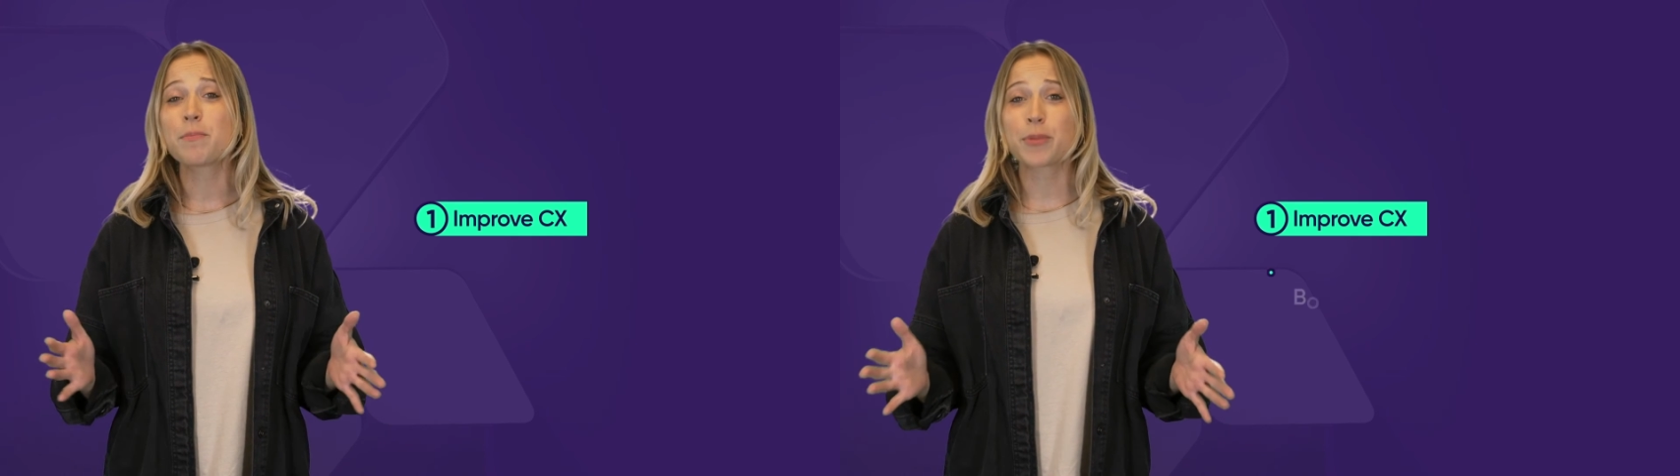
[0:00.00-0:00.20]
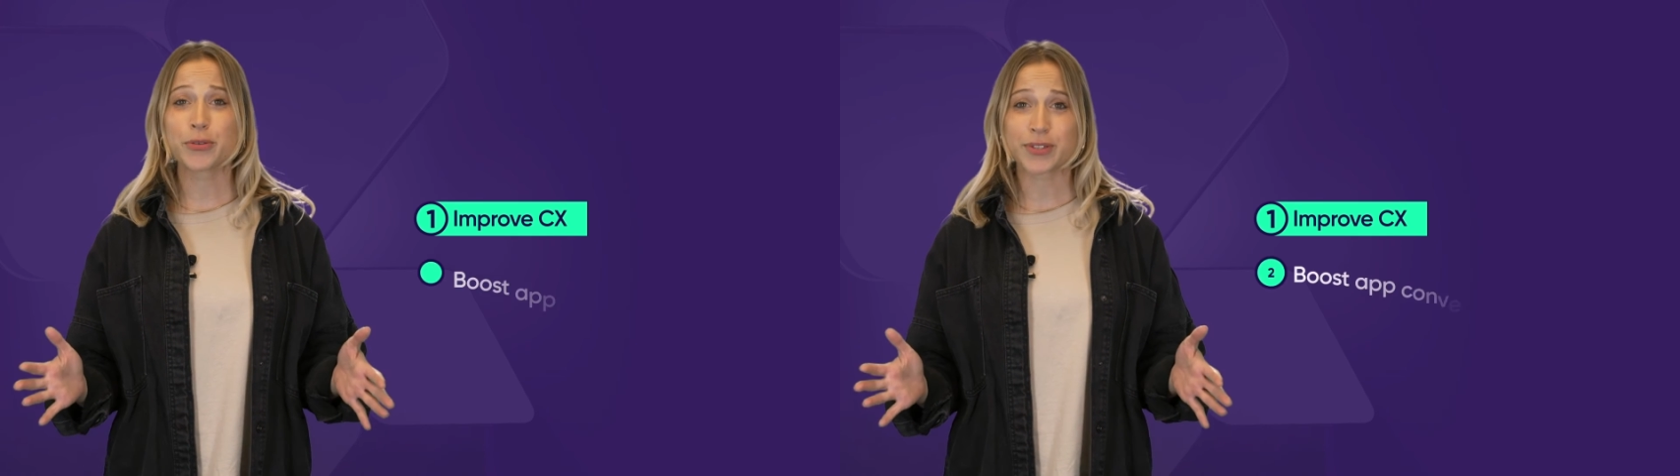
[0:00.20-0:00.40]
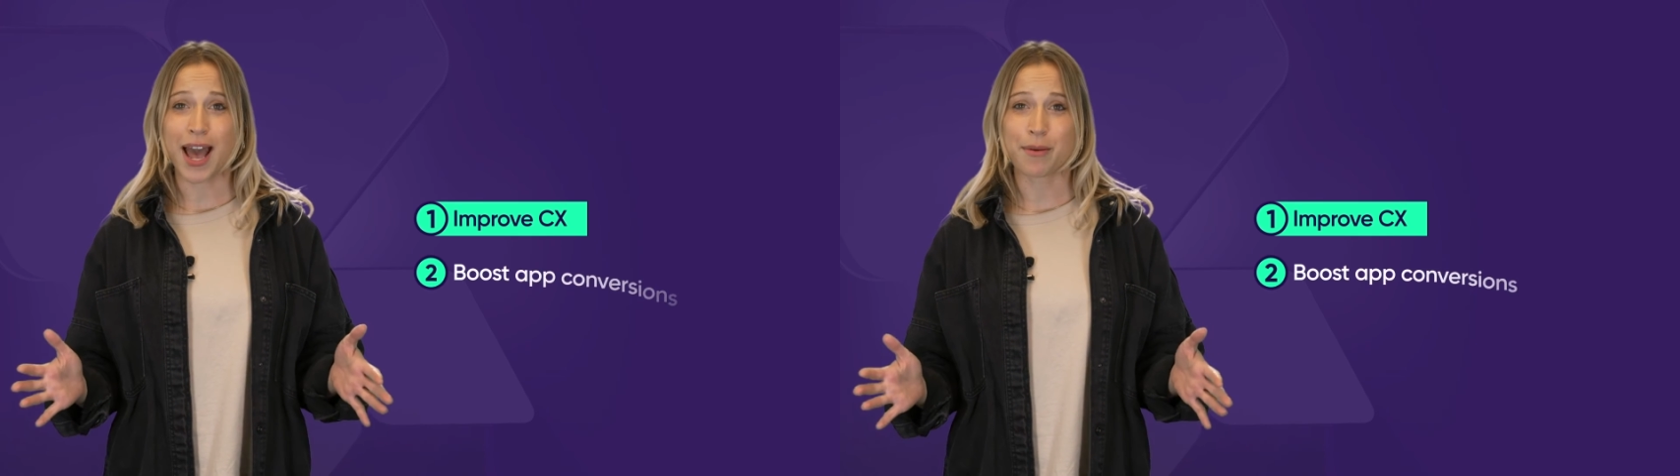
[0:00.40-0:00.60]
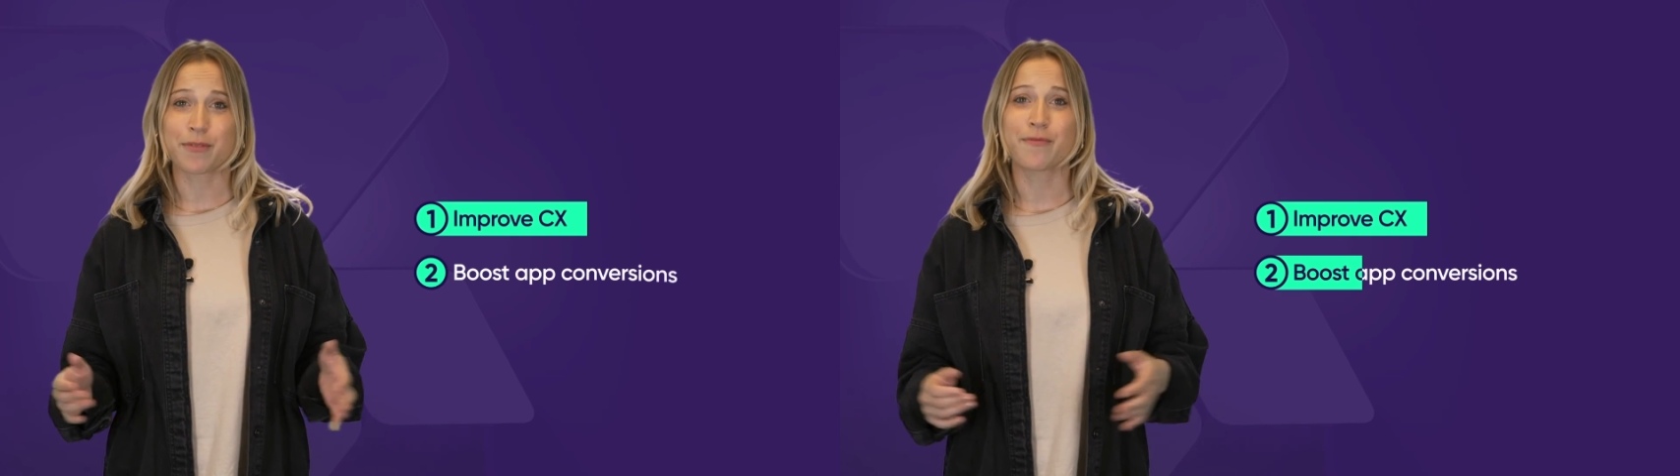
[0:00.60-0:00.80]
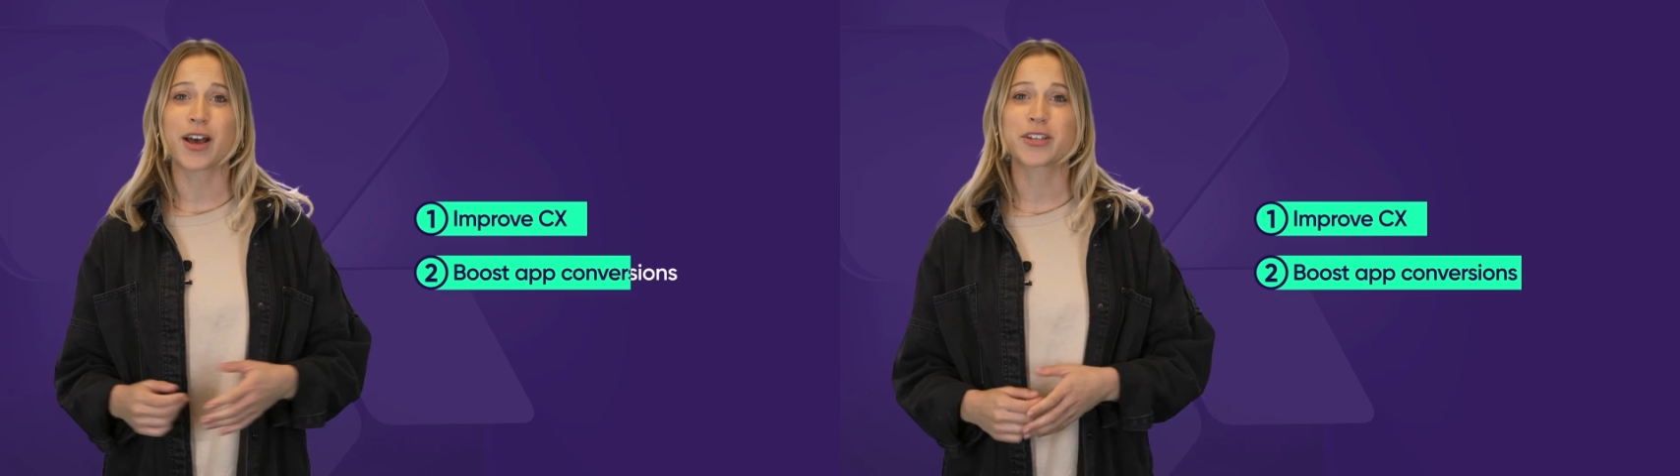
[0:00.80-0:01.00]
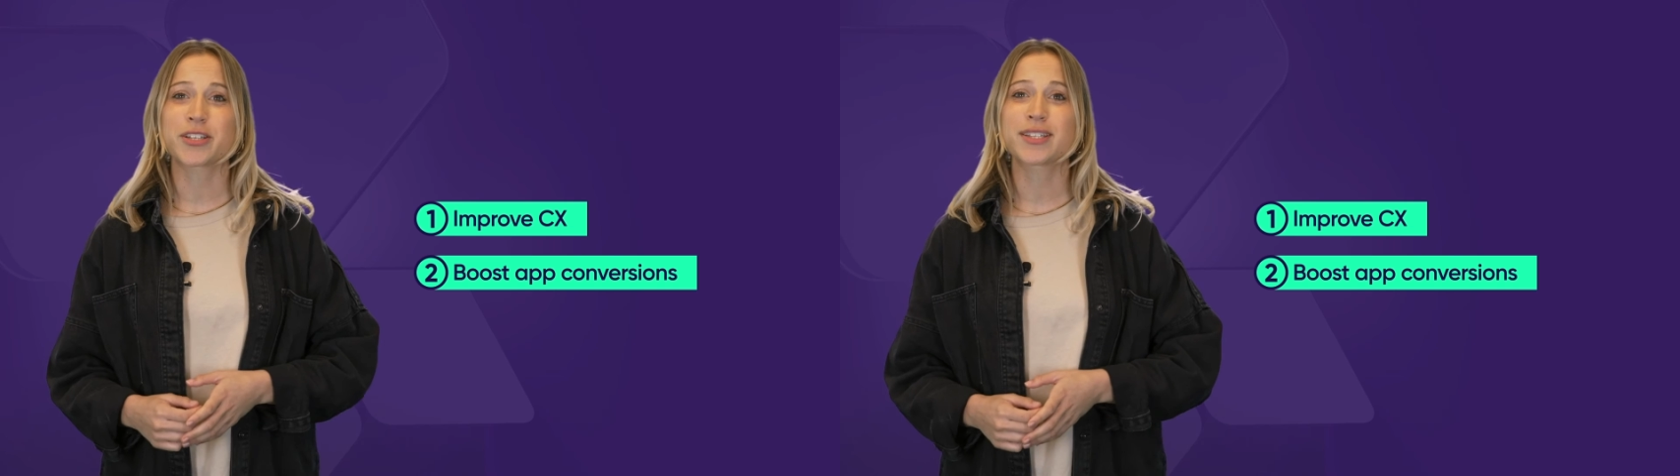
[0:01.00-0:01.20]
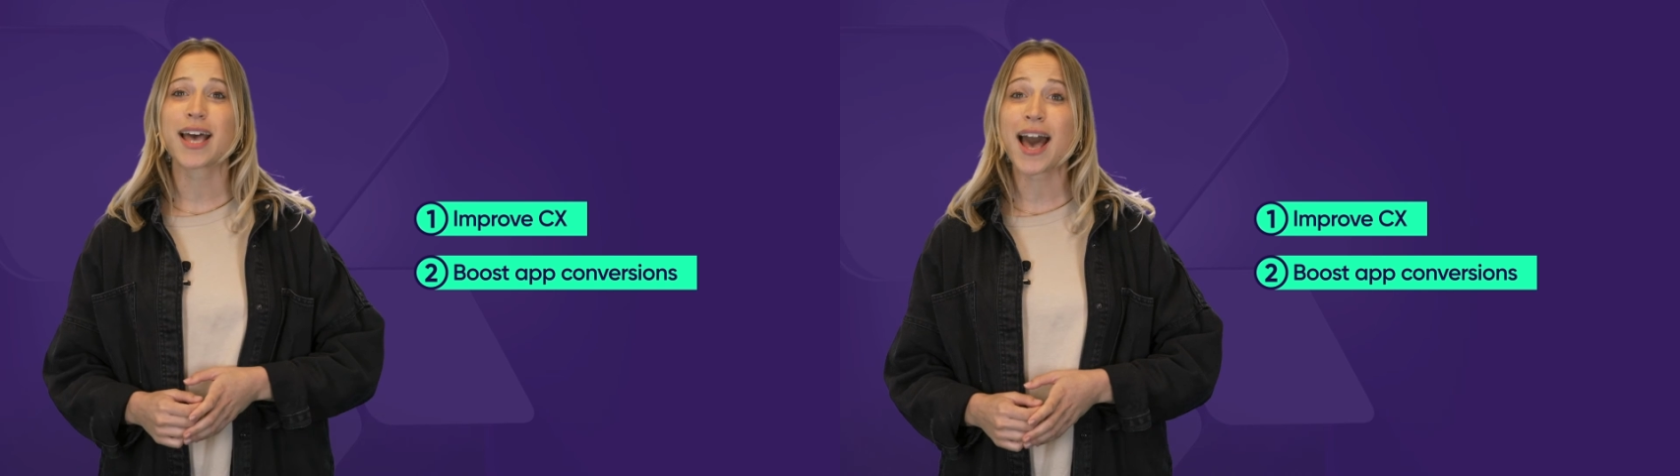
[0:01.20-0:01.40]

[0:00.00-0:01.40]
boost app conversions,